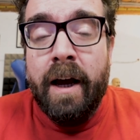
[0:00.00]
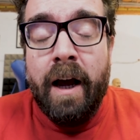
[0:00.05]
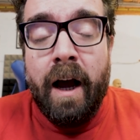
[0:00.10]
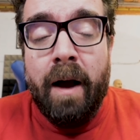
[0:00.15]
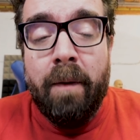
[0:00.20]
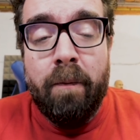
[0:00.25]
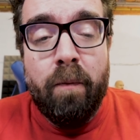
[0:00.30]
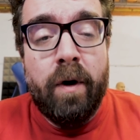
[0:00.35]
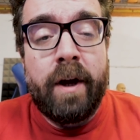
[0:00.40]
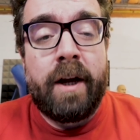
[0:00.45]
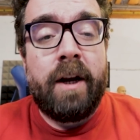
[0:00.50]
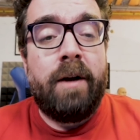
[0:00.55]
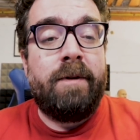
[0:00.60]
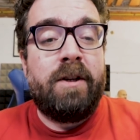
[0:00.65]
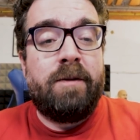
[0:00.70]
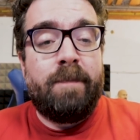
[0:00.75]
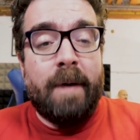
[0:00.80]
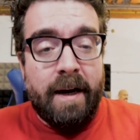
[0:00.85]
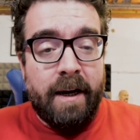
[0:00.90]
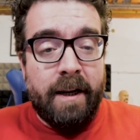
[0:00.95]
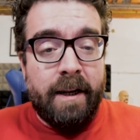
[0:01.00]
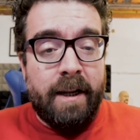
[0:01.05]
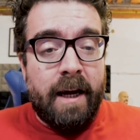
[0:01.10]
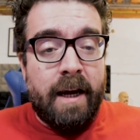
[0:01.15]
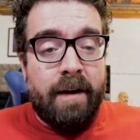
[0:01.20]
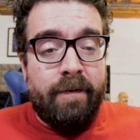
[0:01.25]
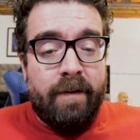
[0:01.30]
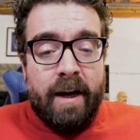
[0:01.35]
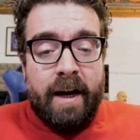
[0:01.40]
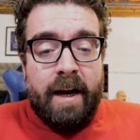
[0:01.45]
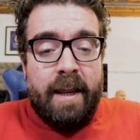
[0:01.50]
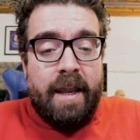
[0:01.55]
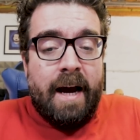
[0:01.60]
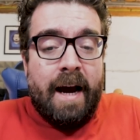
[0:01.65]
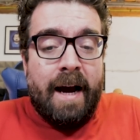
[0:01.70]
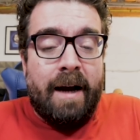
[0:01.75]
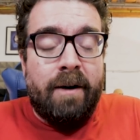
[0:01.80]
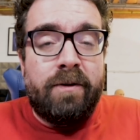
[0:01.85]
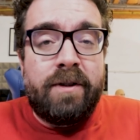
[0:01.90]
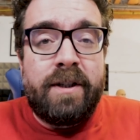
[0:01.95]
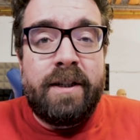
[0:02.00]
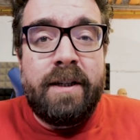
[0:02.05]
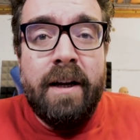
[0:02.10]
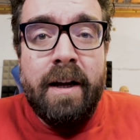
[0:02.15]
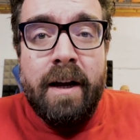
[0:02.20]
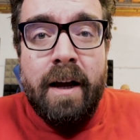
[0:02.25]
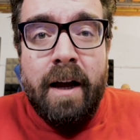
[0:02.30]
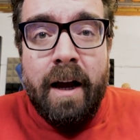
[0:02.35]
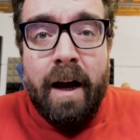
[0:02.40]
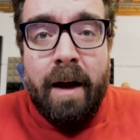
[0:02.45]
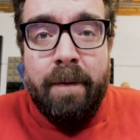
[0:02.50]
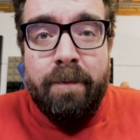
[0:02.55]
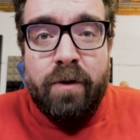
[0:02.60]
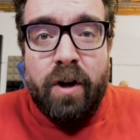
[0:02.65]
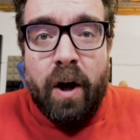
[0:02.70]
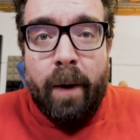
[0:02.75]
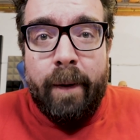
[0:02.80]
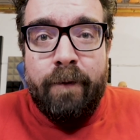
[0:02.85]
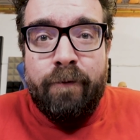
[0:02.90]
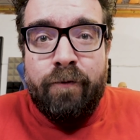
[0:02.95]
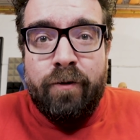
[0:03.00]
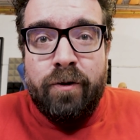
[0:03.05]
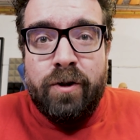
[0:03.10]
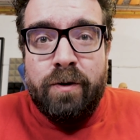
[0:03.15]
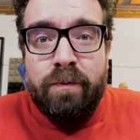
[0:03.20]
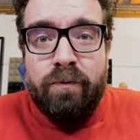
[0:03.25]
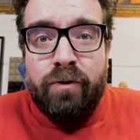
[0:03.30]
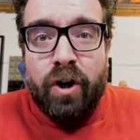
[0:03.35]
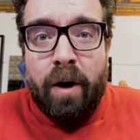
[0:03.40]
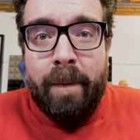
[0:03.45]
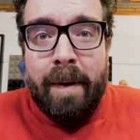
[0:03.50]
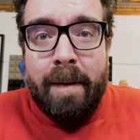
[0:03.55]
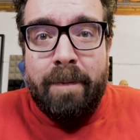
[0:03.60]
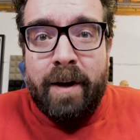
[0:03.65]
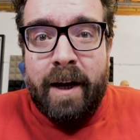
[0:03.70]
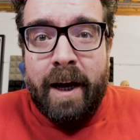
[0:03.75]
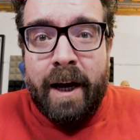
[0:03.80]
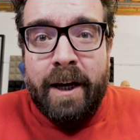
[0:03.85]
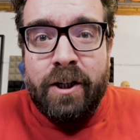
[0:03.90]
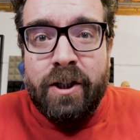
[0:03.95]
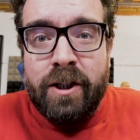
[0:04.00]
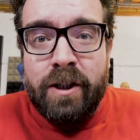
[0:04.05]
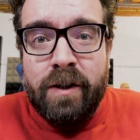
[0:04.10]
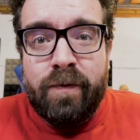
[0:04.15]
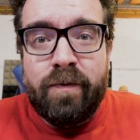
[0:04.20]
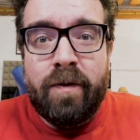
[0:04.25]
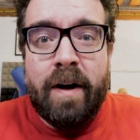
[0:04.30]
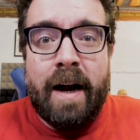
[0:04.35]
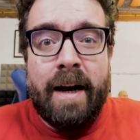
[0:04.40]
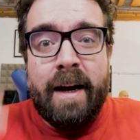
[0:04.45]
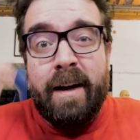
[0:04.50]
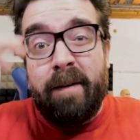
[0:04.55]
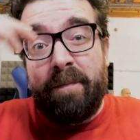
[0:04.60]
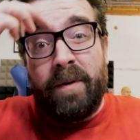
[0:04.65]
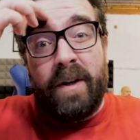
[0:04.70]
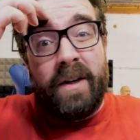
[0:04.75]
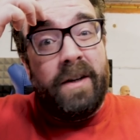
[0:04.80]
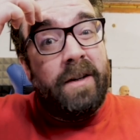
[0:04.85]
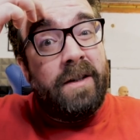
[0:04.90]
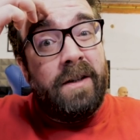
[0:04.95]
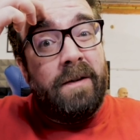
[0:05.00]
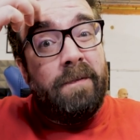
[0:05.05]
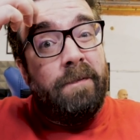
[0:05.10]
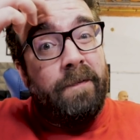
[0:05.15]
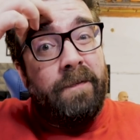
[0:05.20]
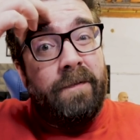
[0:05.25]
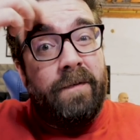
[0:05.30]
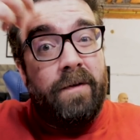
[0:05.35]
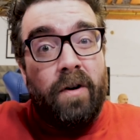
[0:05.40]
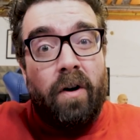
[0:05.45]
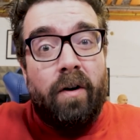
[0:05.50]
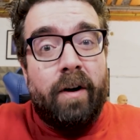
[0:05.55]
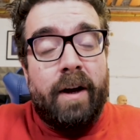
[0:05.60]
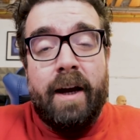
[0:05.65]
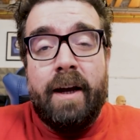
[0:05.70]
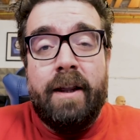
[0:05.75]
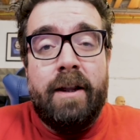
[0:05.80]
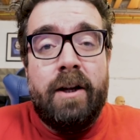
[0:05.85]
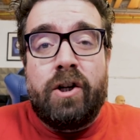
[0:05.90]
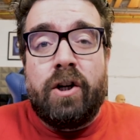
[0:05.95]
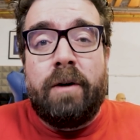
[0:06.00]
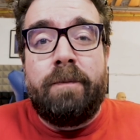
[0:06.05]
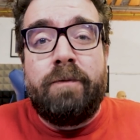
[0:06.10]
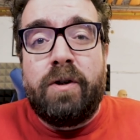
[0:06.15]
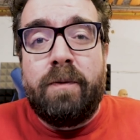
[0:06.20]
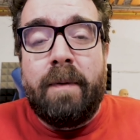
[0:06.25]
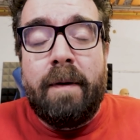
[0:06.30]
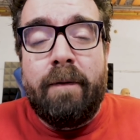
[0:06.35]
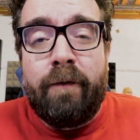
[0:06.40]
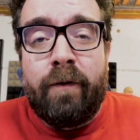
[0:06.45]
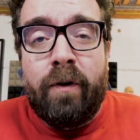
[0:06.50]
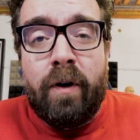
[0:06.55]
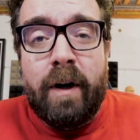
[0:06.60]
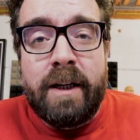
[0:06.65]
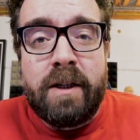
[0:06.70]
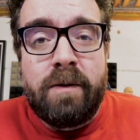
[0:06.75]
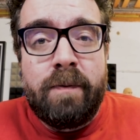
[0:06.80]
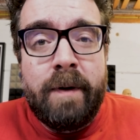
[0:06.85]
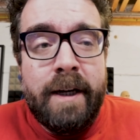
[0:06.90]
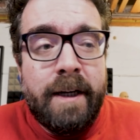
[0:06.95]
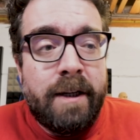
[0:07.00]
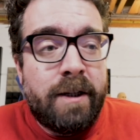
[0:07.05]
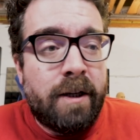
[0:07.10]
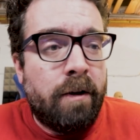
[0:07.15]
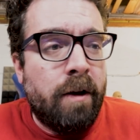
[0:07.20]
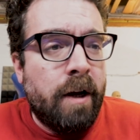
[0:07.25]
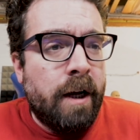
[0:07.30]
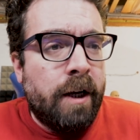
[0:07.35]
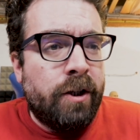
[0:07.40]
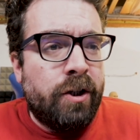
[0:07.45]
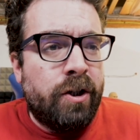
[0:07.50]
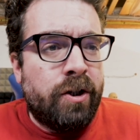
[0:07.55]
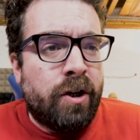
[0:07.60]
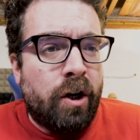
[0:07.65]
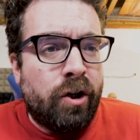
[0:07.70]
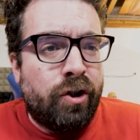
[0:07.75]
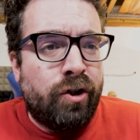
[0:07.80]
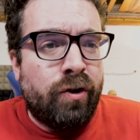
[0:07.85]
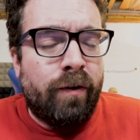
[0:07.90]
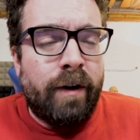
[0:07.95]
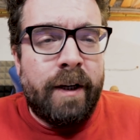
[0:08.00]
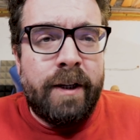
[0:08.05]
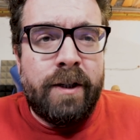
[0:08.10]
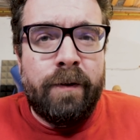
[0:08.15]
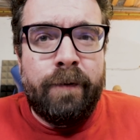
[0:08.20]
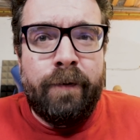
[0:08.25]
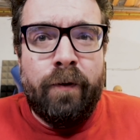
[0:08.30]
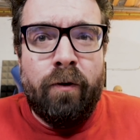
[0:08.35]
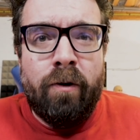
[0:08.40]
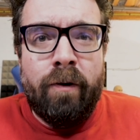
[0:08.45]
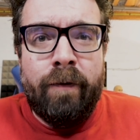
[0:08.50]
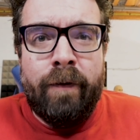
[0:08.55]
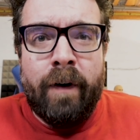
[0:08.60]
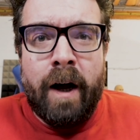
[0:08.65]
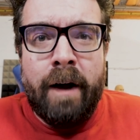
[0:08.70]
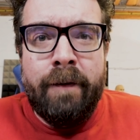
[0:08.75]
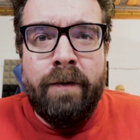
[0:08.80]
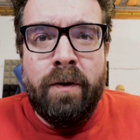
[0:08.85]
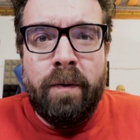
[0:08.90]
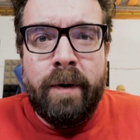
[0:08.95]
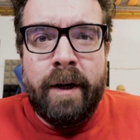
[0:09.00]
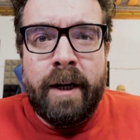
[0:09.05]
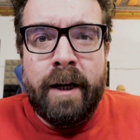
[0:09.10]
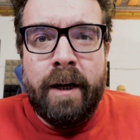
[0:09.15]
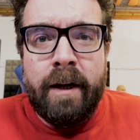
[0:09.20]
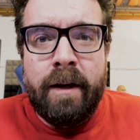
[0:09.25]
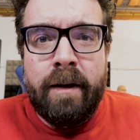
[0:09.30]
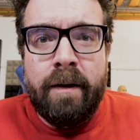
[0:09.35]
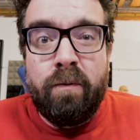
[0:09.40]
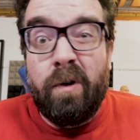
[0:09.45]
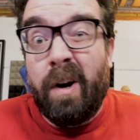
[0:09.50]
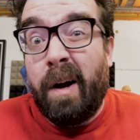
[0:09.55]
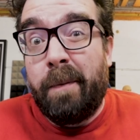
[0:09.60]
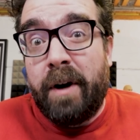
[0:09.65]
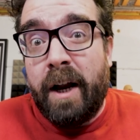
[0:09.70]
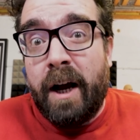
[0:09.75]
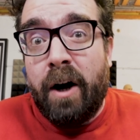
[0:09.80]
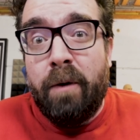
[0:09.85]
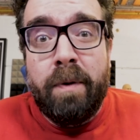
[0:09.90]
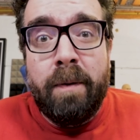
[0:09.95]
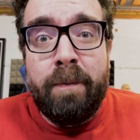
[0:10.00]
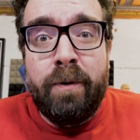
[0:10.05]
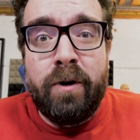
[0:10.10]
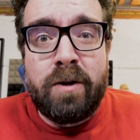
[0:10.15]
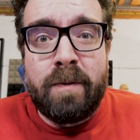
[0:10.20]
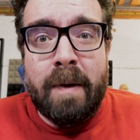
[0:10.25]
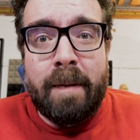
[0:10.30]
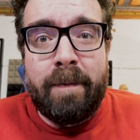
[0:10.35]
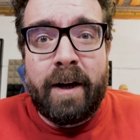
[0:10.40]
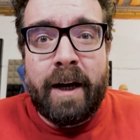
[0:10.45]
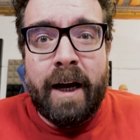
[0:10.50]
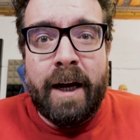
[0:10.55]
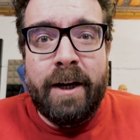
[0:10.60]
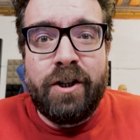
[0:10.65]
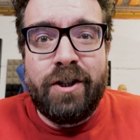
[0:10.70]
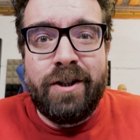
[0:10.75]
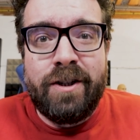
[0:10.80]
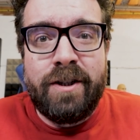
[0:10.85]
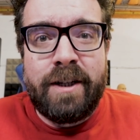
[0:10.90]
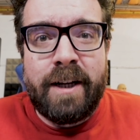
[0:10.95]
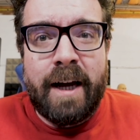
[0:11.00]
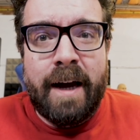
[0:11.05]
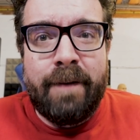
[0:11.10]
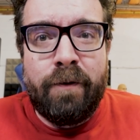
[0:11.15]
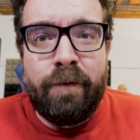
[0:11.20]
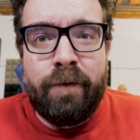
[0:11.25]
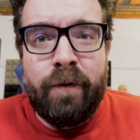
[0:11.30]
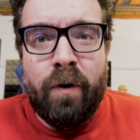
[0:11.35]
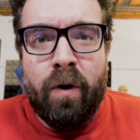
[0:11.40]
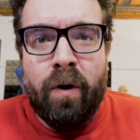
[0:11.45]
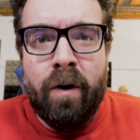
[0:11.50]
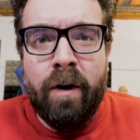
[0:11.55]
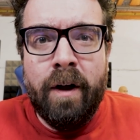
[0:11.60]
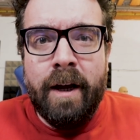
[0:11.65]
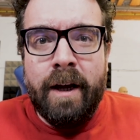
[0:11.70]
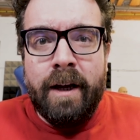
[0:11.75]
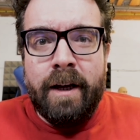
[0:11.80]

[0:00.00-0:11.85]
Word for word: Um, we're going to be spending the evening in the house um, going through some job applications for Anna because of not getting the job she went for last week. So she's got a short list of four or five that we're going to, well, I'm going to help her put some applications together for,